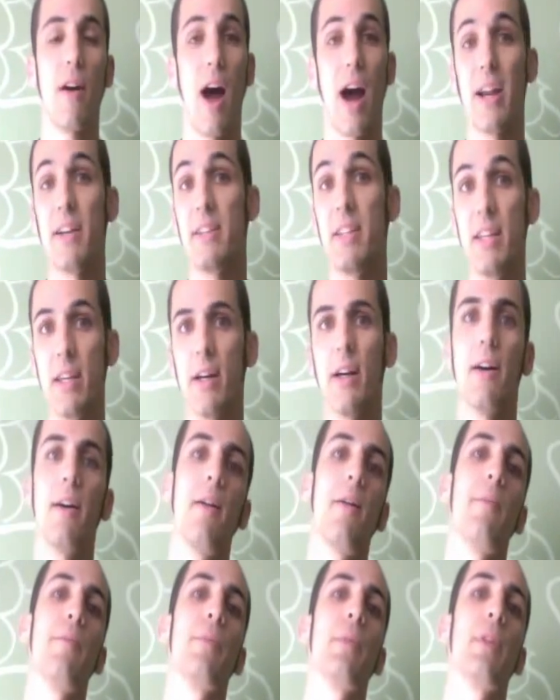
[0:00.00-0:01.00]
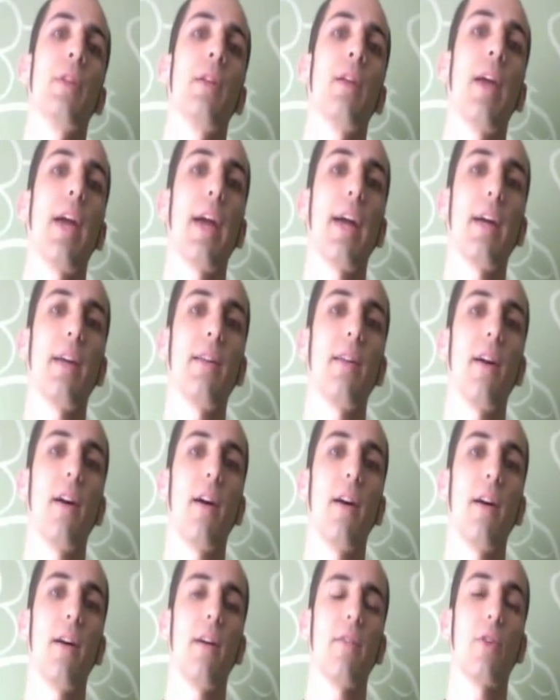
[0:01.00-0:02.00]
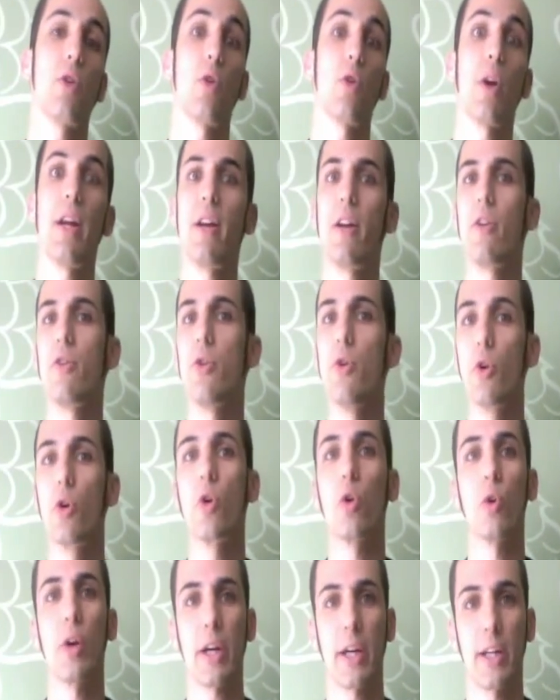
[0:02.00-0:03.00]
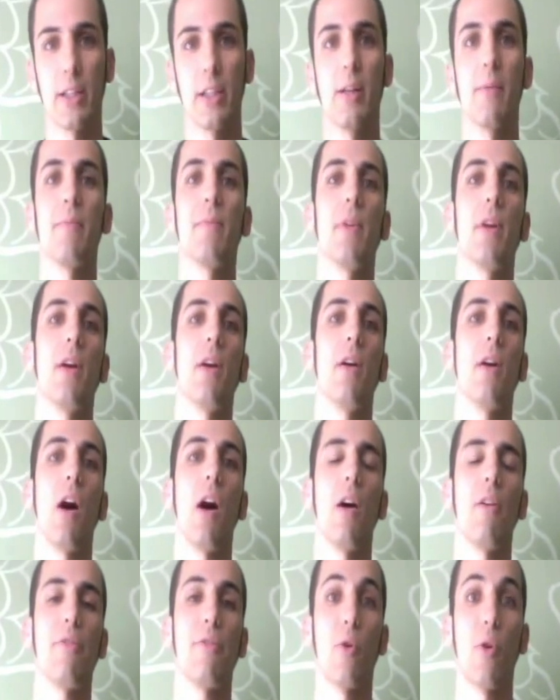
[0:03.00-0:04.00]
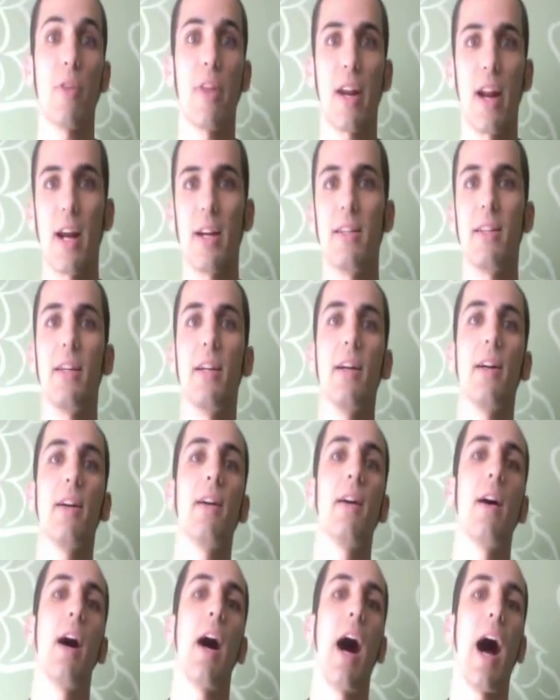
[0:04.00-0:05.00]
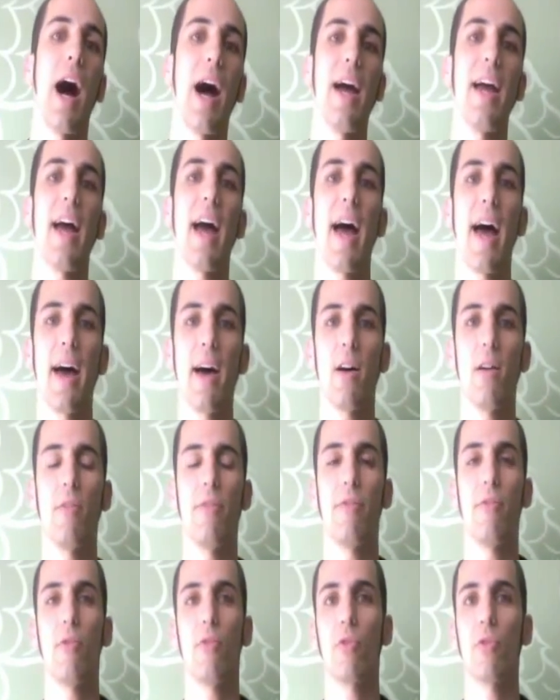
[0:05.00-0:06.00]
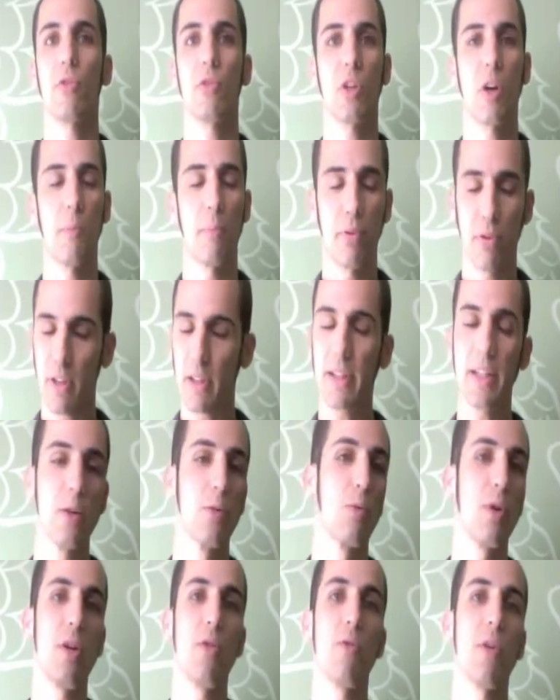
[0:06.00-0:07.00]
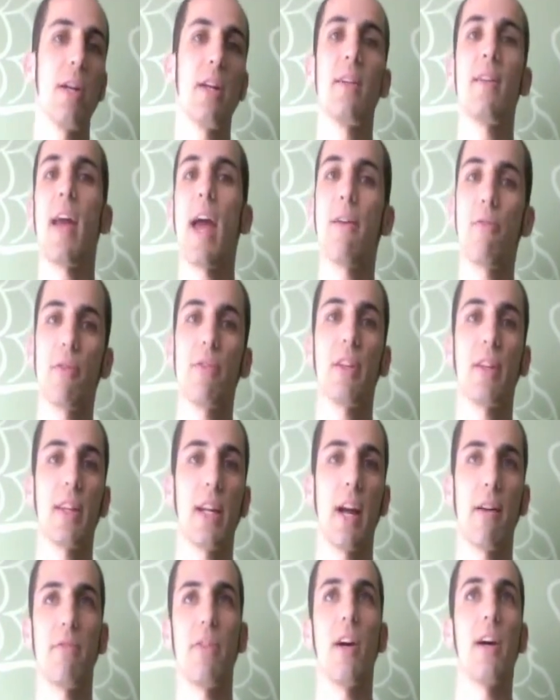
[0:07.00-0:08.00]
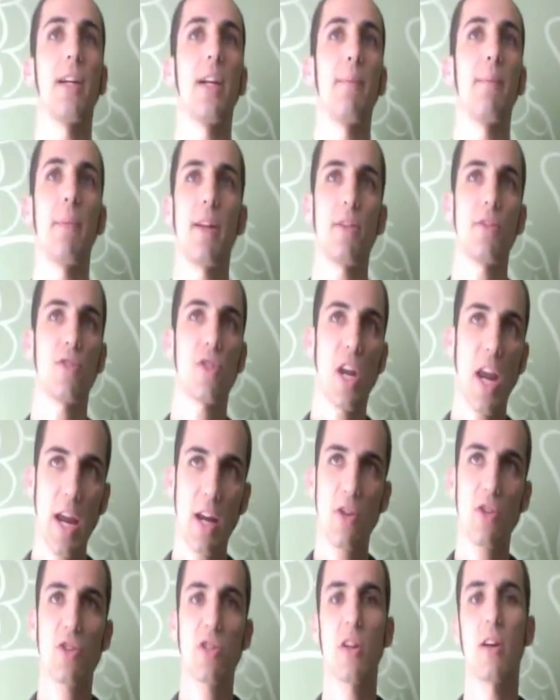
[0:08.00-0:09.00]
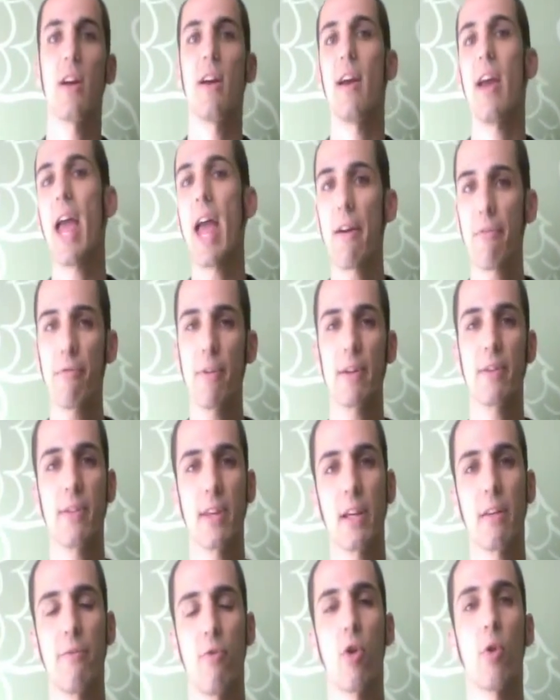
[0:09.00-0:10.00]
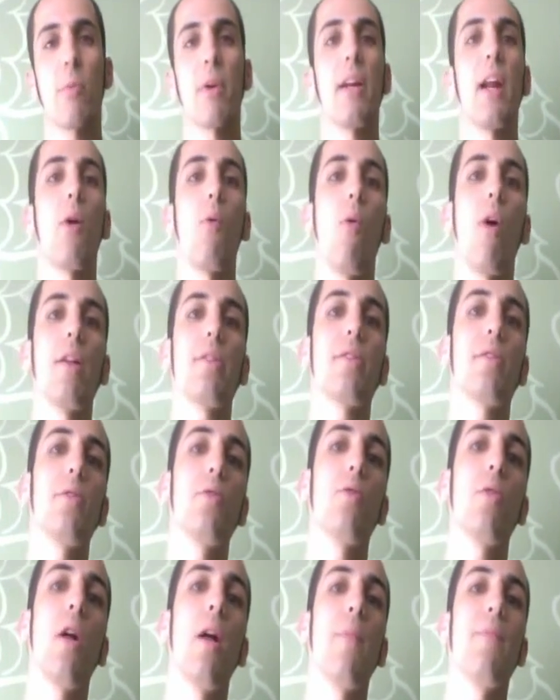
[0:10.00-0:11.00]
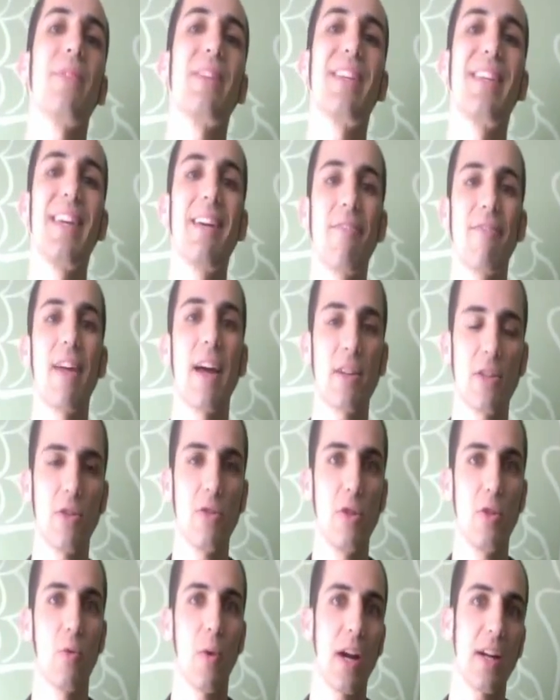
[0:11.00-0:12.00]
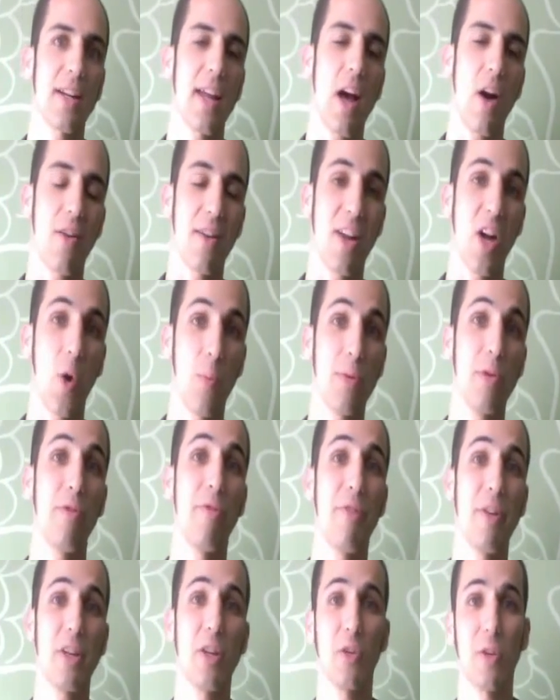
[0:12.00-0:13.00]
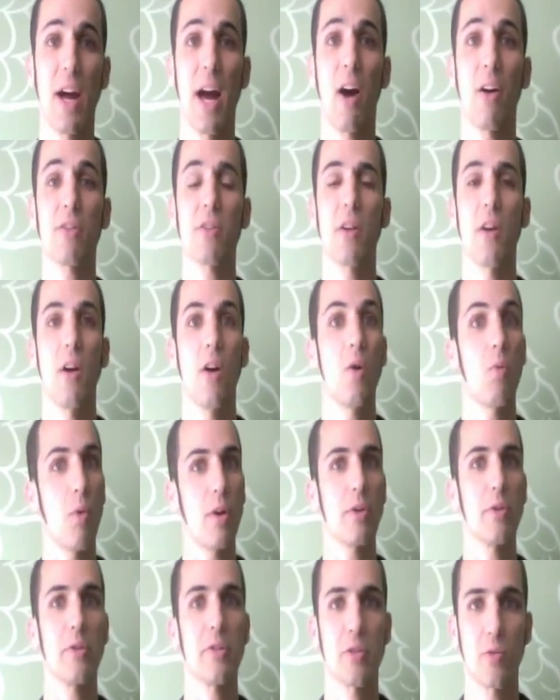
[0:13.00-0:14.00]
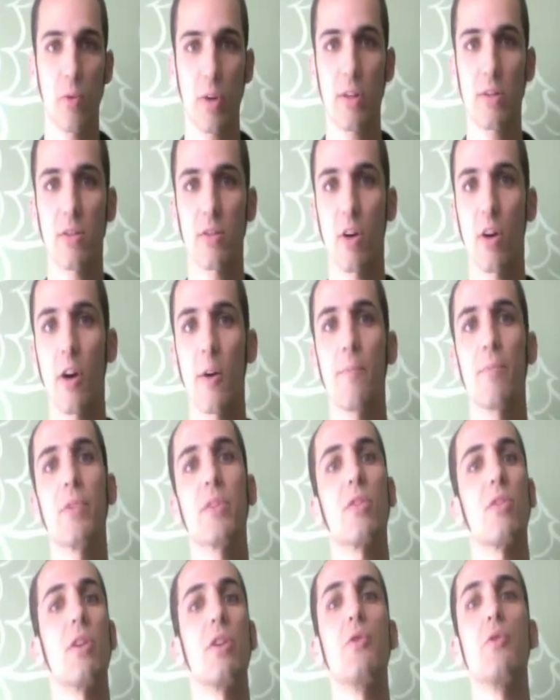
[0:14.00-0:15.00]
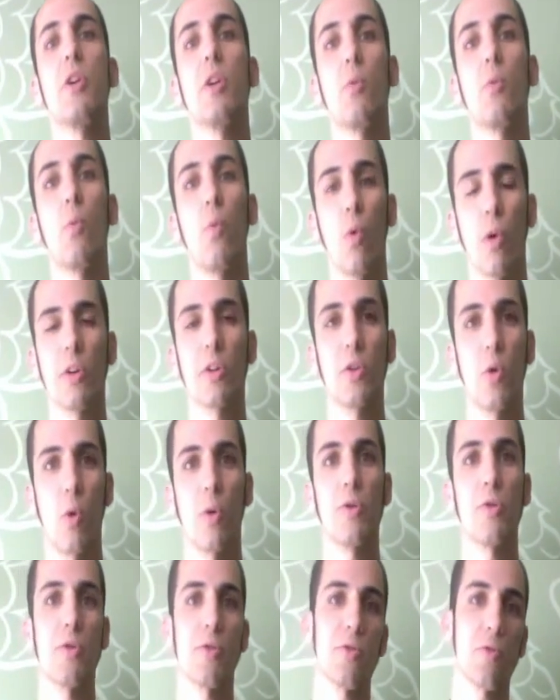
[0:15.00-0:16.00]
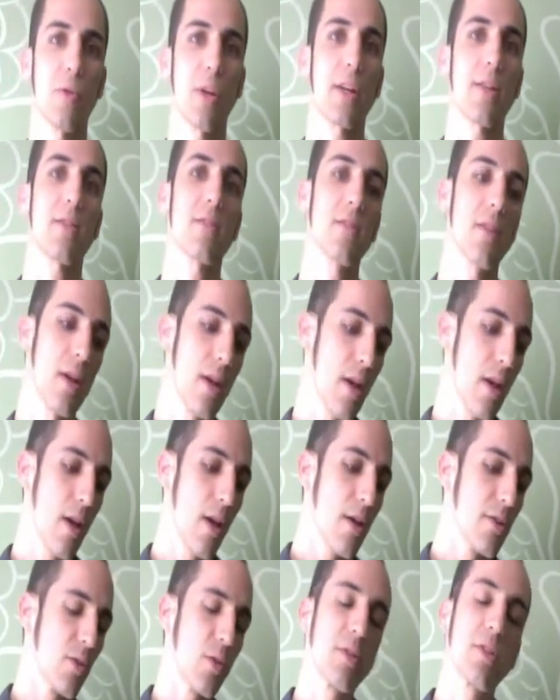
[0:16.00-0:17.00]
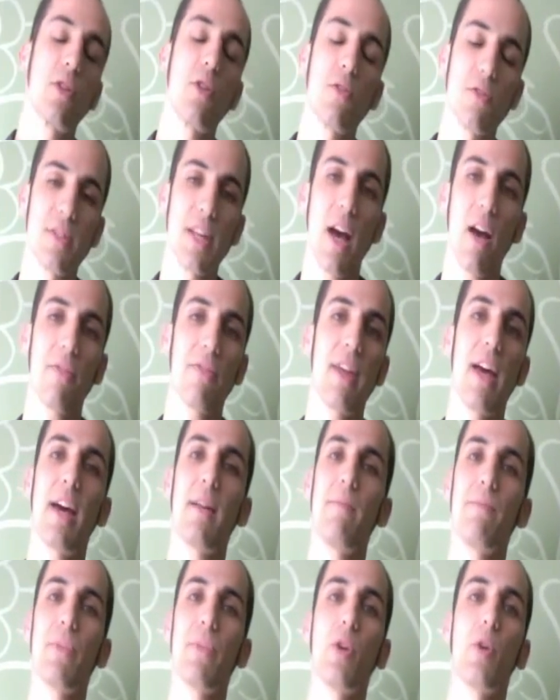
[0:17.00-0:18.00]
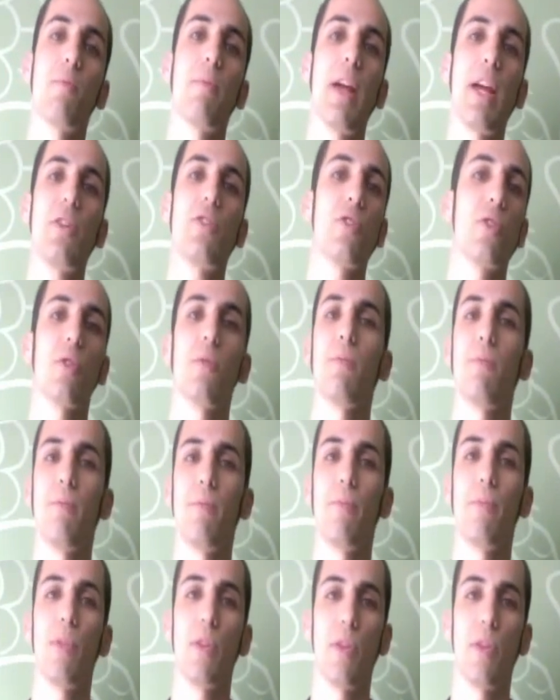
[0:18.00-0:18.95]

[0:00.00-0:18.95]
idea, and created a new curriculum for that idea, I have completely rewritten everything that I've done, and it changed everything for me. And I want to give that to you right now and help you figure out what your strengths are so that you can work toward your strengths. So it turns out that there are major